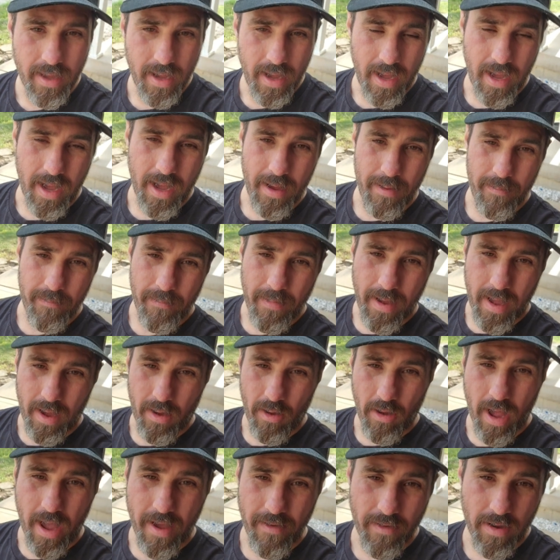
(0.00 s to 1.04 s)
I
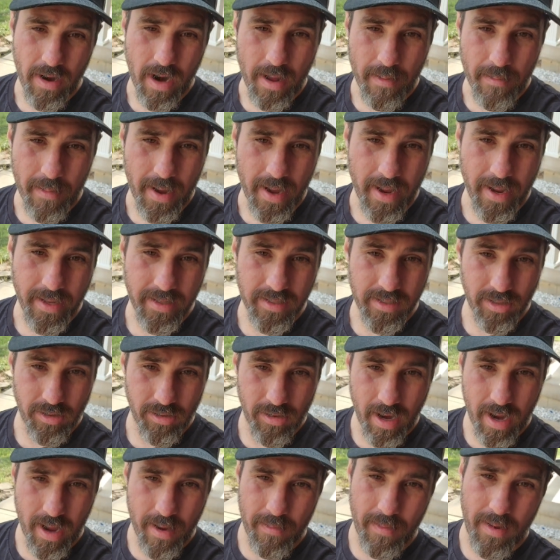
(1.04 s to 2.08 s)
will have it on my
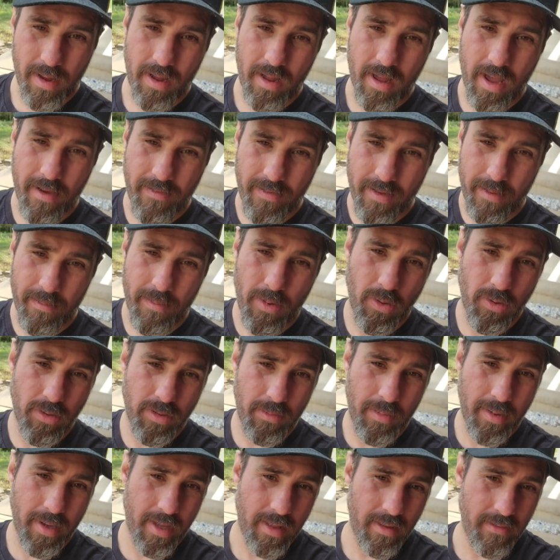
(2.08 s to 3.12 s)
Instagram. I'll have that posted
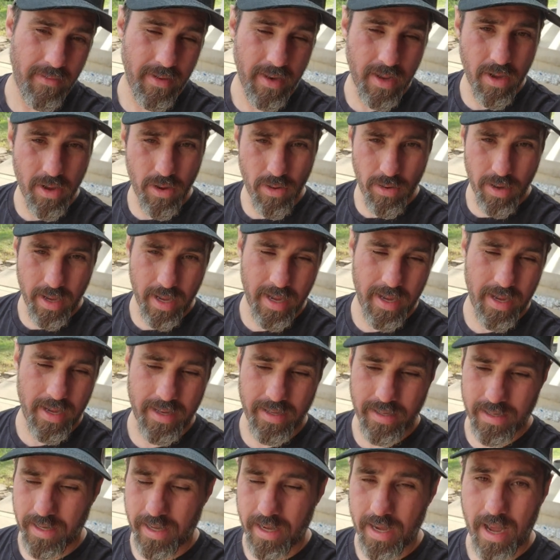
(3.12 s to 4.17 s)
at the beginning of the video,
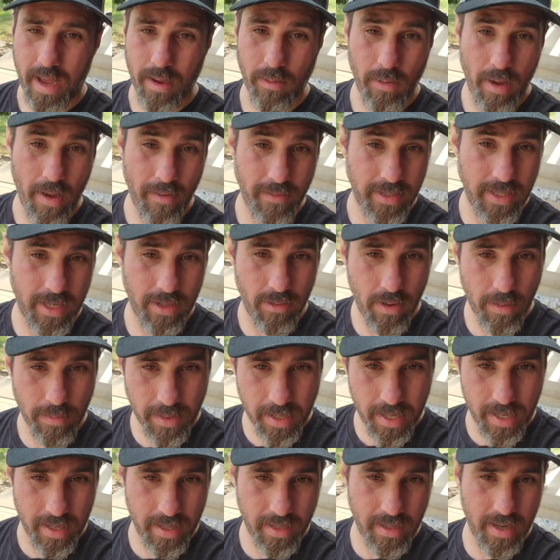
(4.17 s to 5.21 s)
and I will have a 10 rib
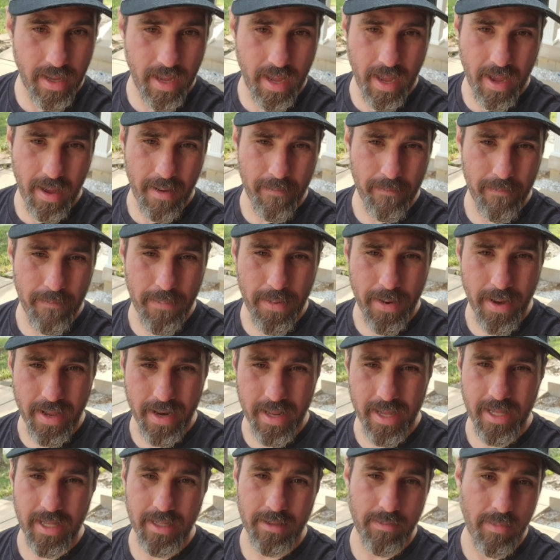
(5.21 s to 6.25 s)
kit, but
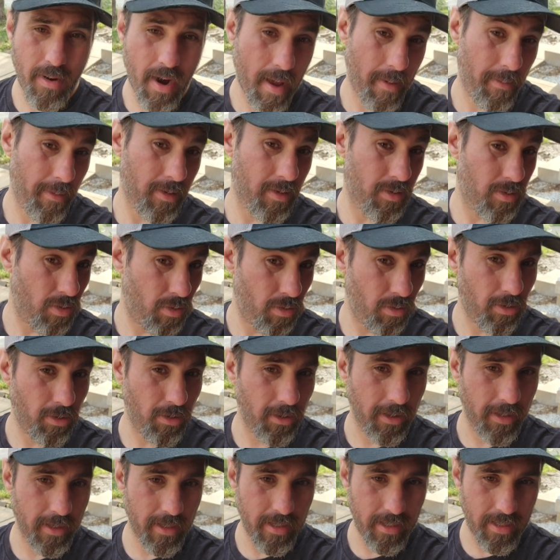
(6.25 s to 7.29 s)
it's probably
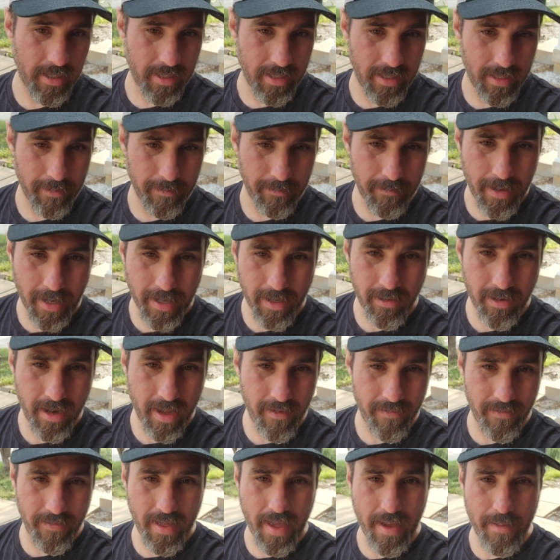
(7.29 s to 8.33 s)
sold. I don't
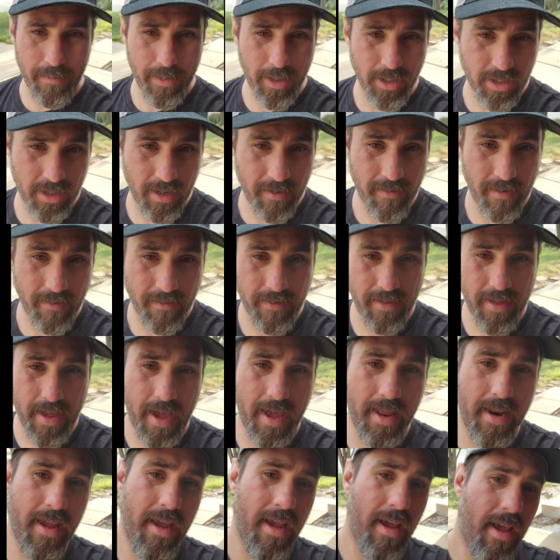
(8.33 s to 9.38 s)
have that much left after
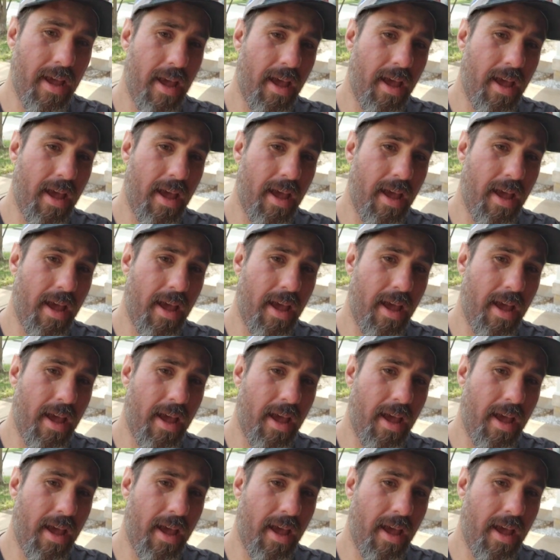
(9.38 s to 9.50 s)
that.